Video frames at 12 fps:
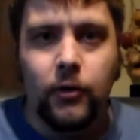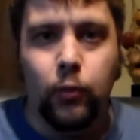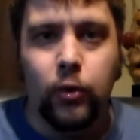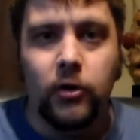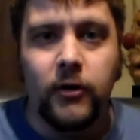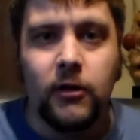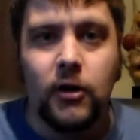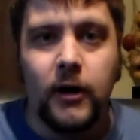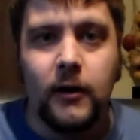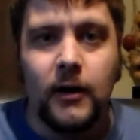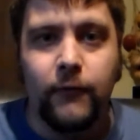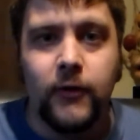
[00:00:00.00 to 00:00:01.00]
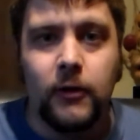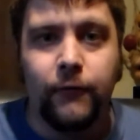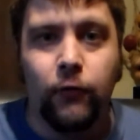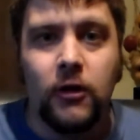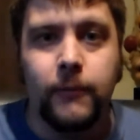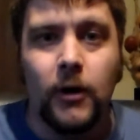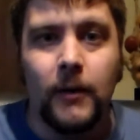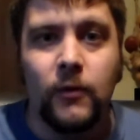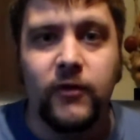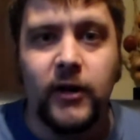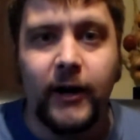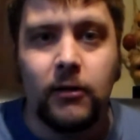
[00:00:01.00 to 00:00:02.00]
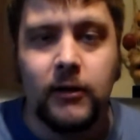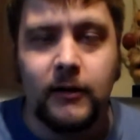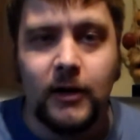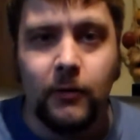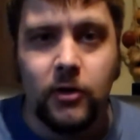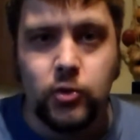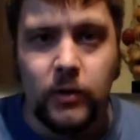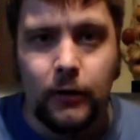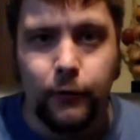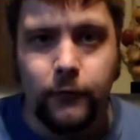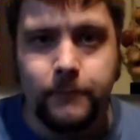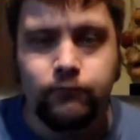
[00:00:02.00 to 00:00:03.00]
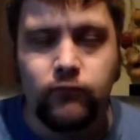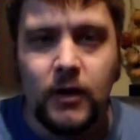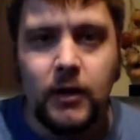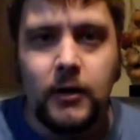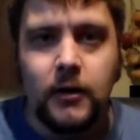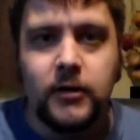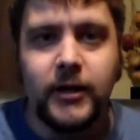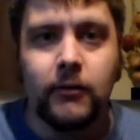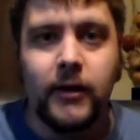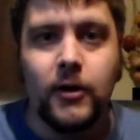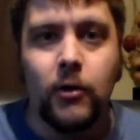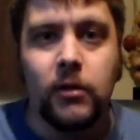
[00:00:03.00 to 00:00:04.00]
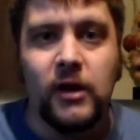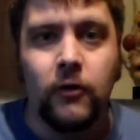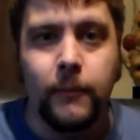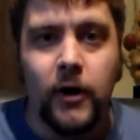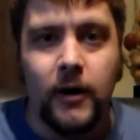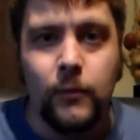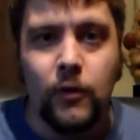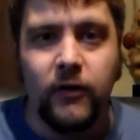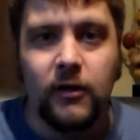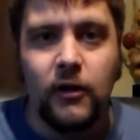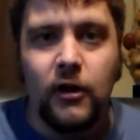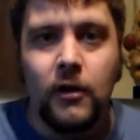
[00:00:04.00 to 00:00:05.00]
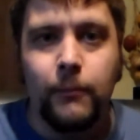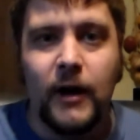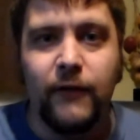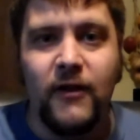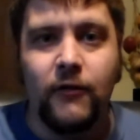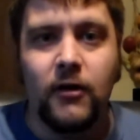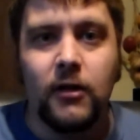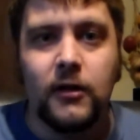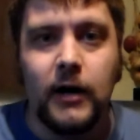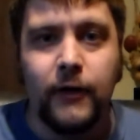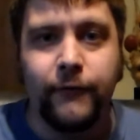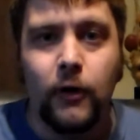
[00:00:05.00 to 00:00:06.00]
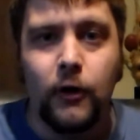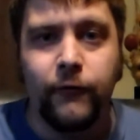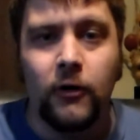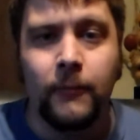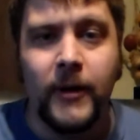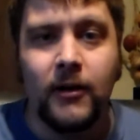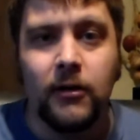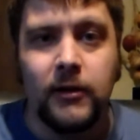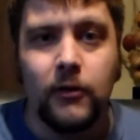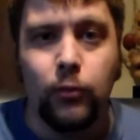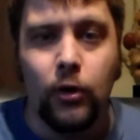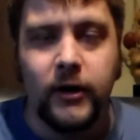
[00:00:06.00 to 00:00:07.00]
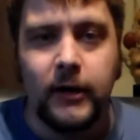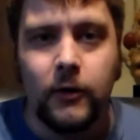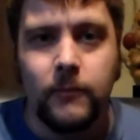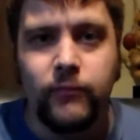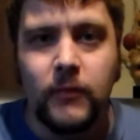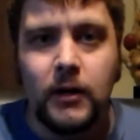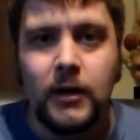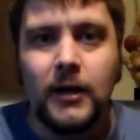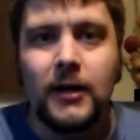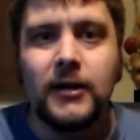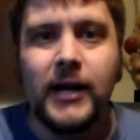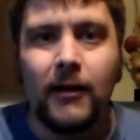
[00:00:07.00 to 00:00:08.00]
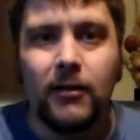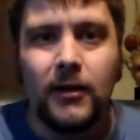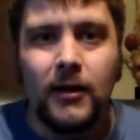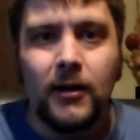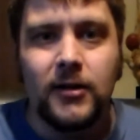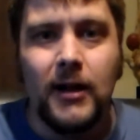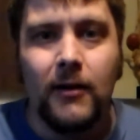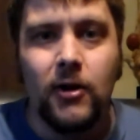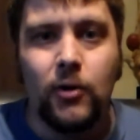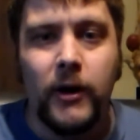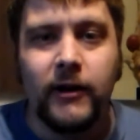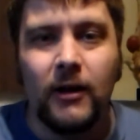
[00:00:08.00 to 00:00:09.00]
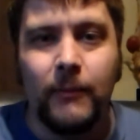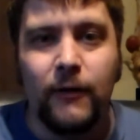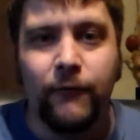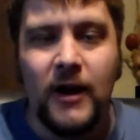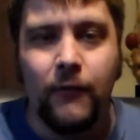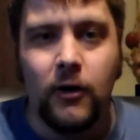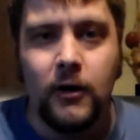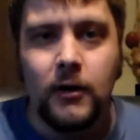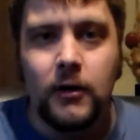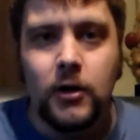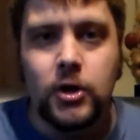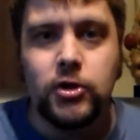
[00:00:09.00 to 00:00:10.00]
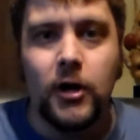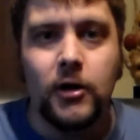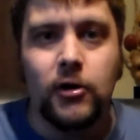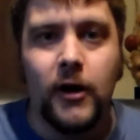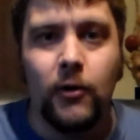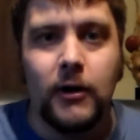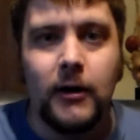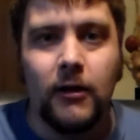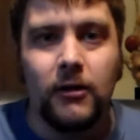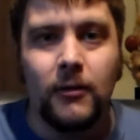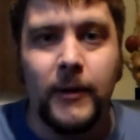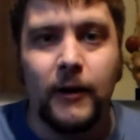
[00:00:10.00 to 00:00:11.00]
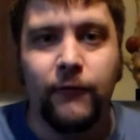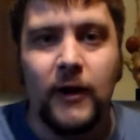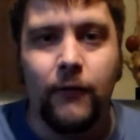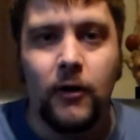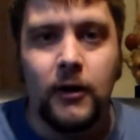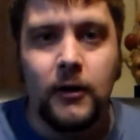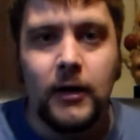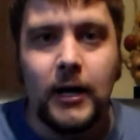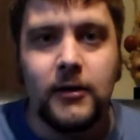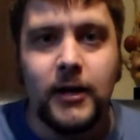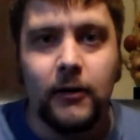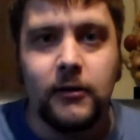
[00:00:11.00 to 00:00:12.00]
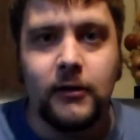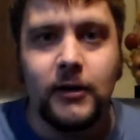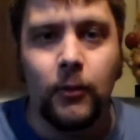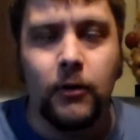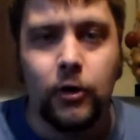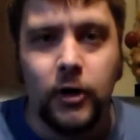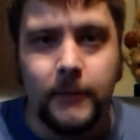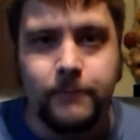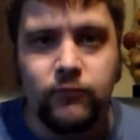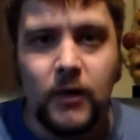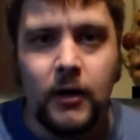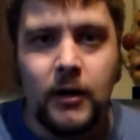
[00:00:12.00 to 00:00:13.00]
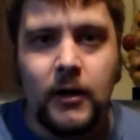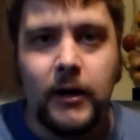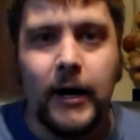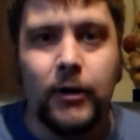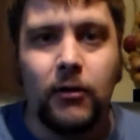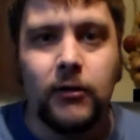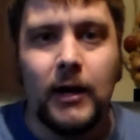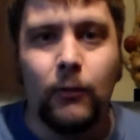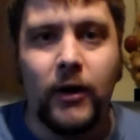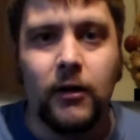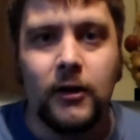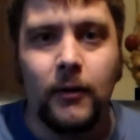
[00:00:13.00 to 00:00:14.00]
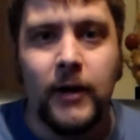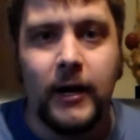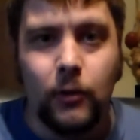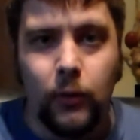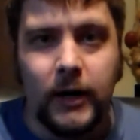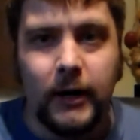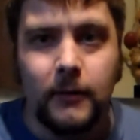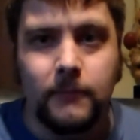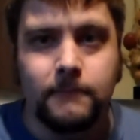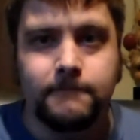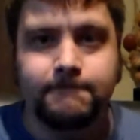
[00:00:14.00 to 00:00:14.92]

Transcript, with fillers: The World Is Not Enough is the first Bond movie I've seen. I was 12. Yes, I own several Bond movies. My favorite is Skyfall, followed by Casino Royale. Yes, Daniel Craig is my favorite. Sean Connery is a big favorite, and yes, he was good. I understand why some hate Craig.